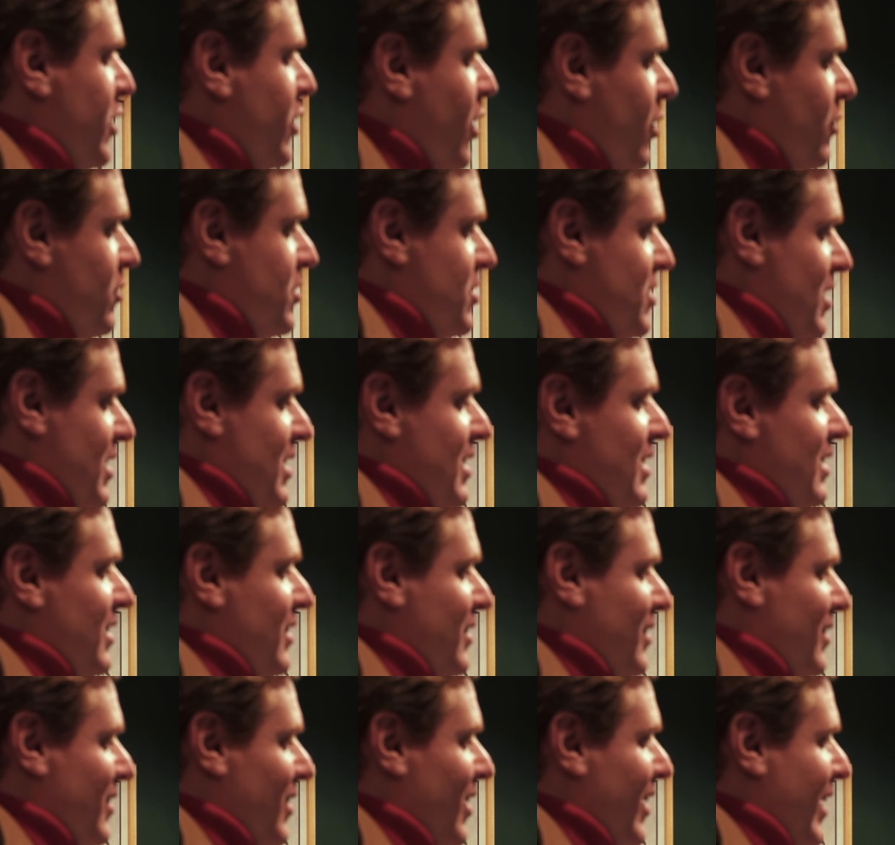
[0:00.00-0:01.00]
You don't
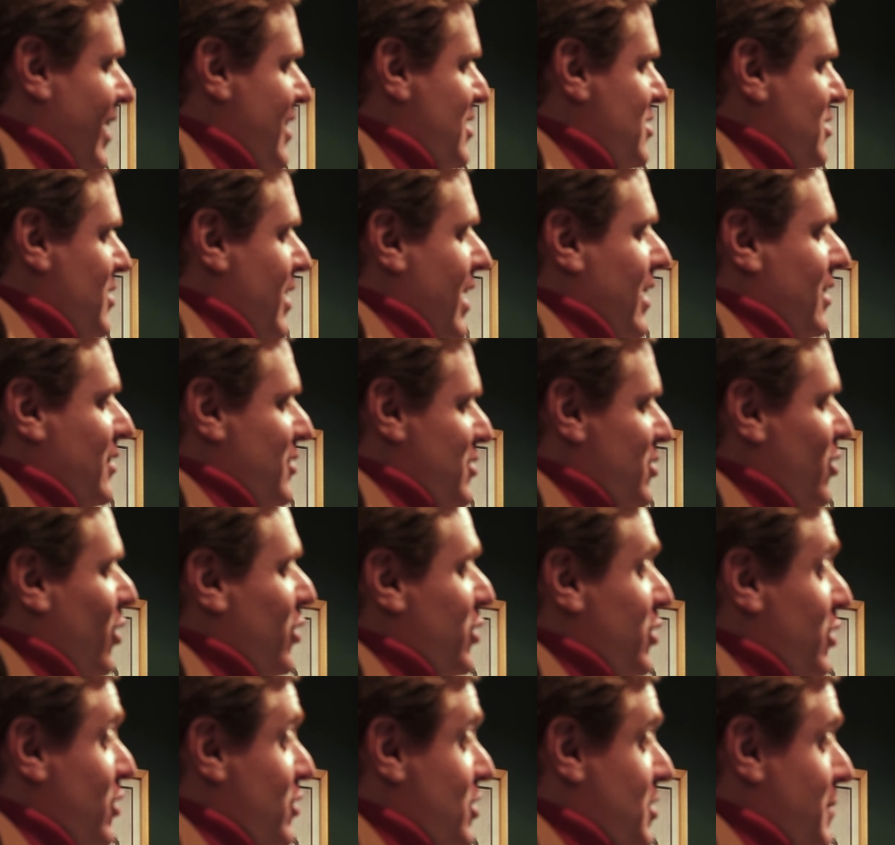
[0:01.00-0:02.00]
see, I guess, yeah, there's not
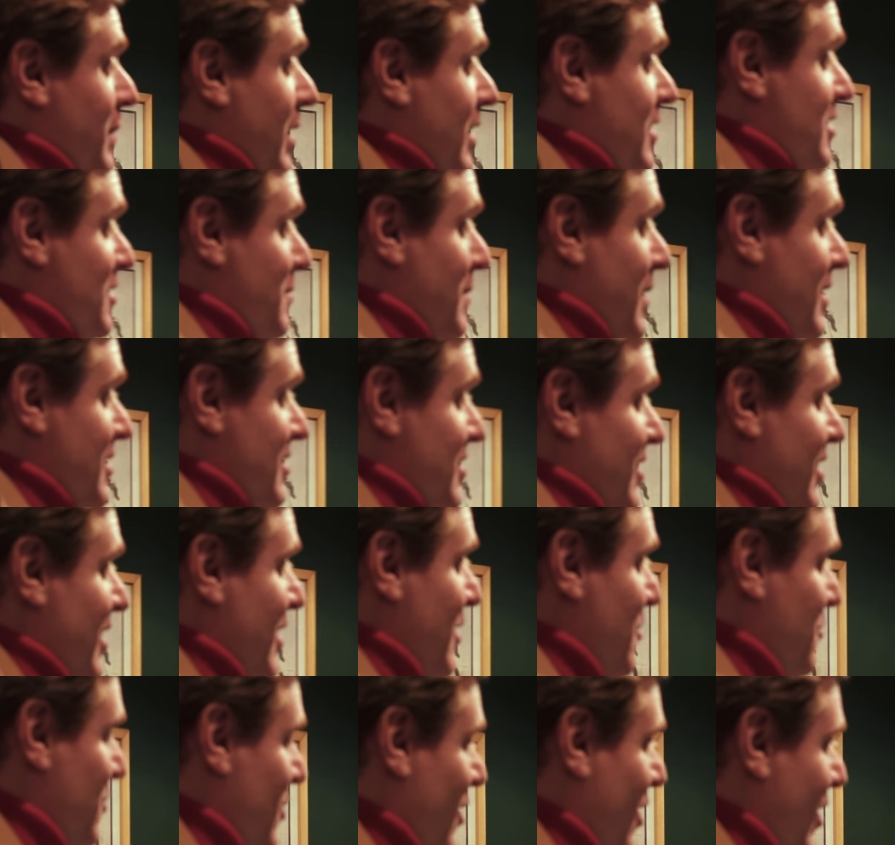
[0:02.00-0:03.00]
huge amounts of
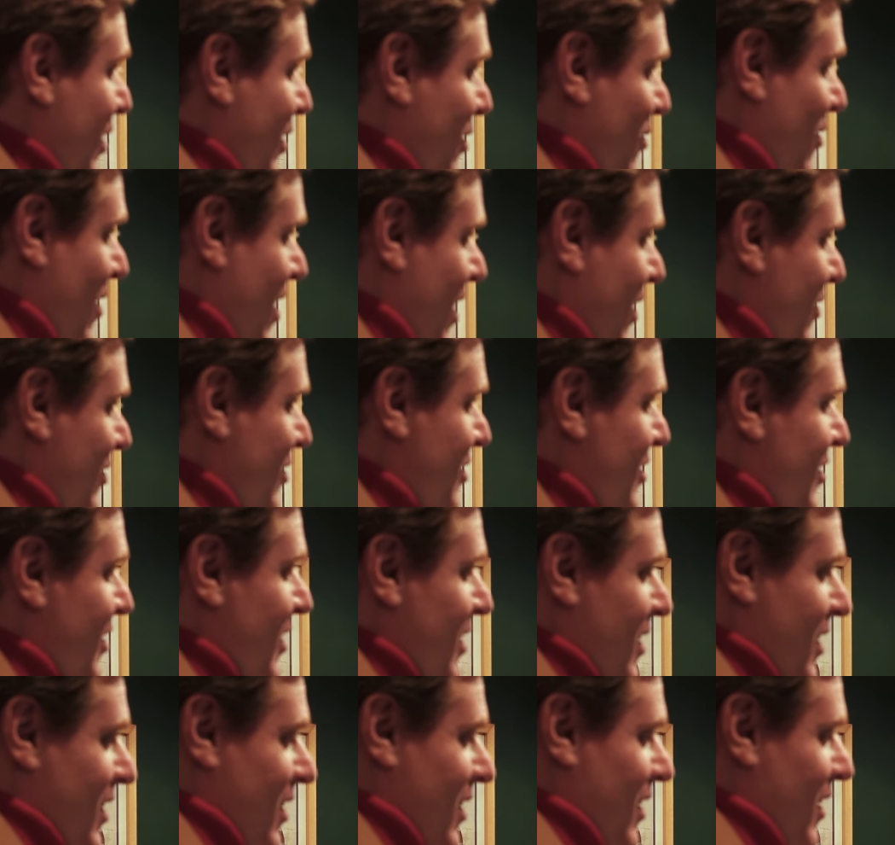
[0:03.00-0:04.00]
Manzanilla flying around.
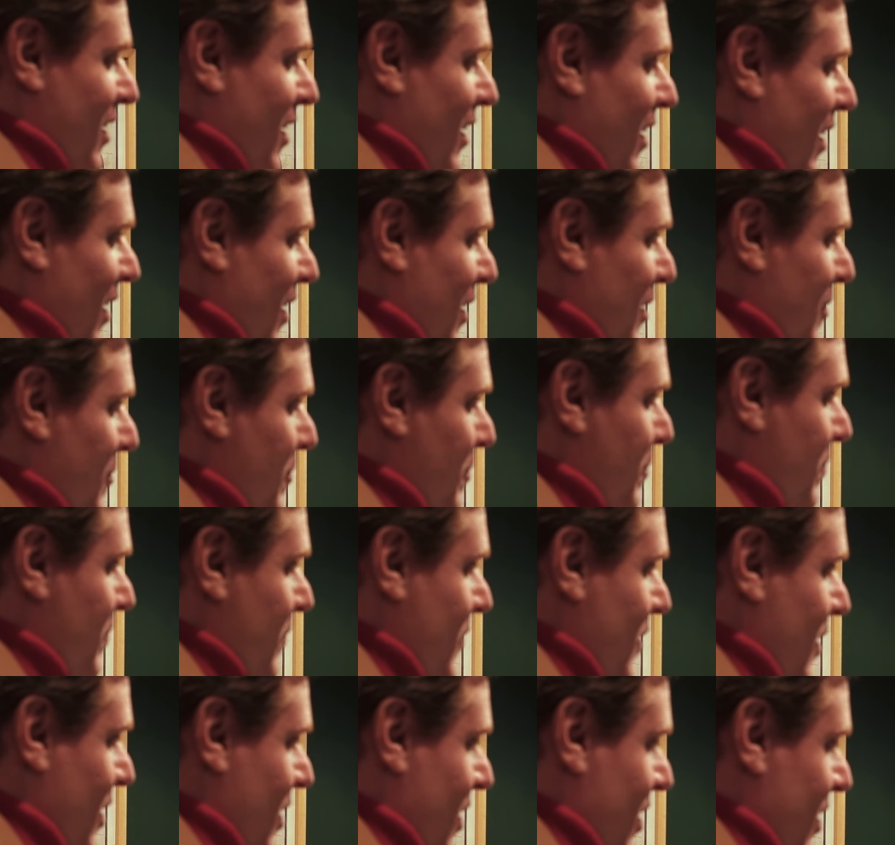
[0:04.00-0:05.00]

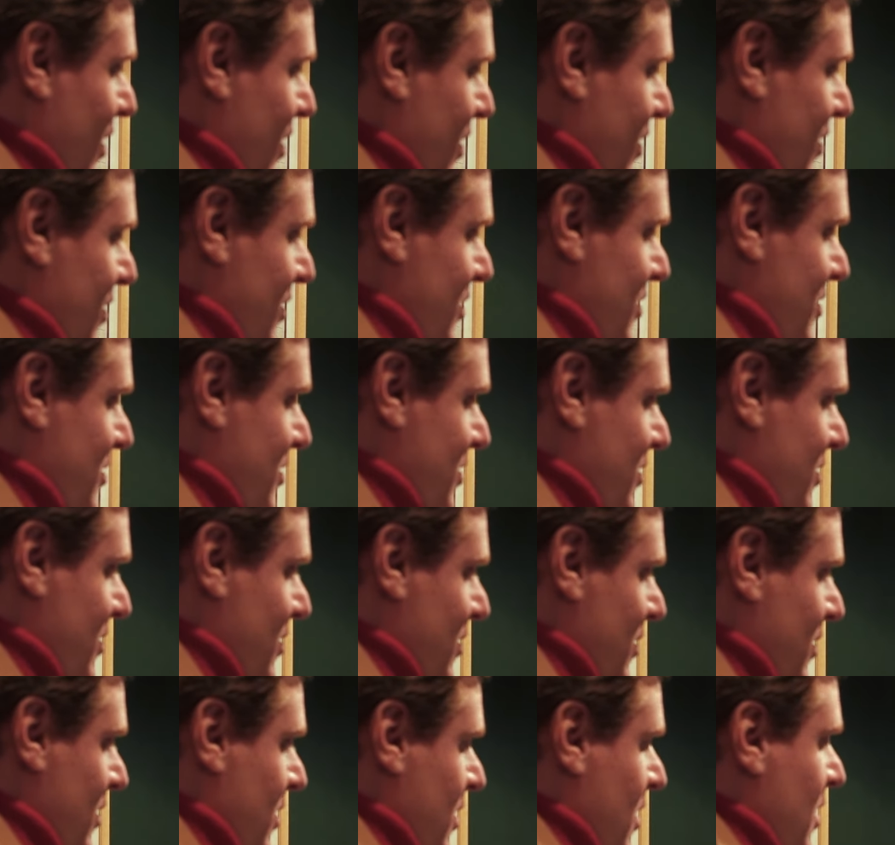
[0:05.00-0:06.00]
And
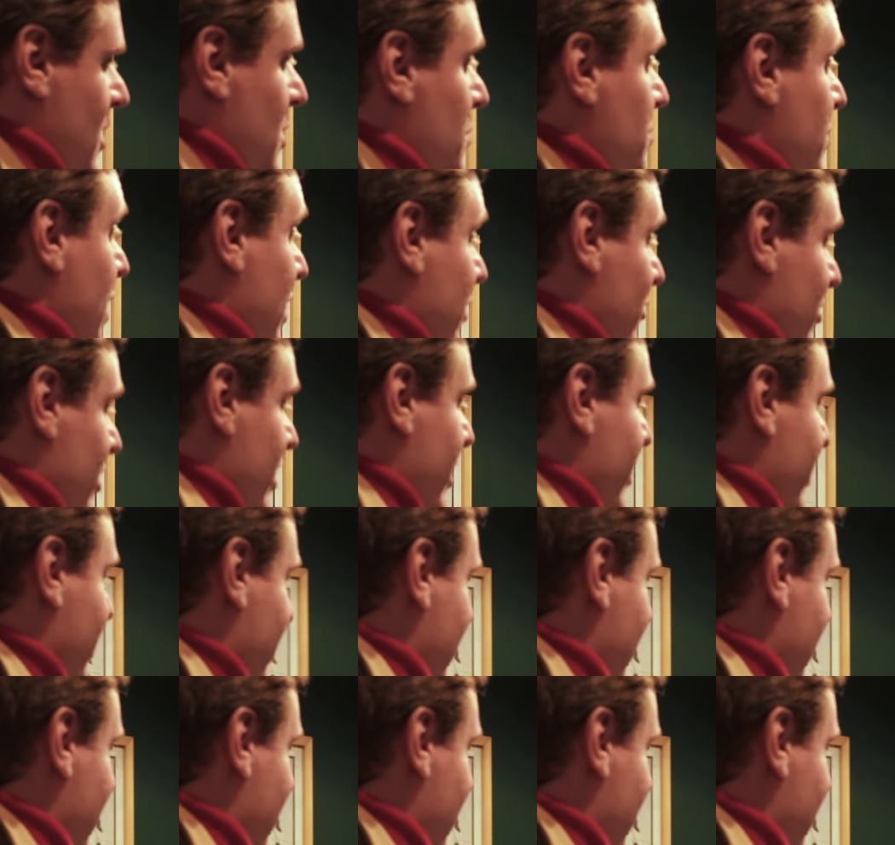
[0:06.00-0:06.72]
Benriach,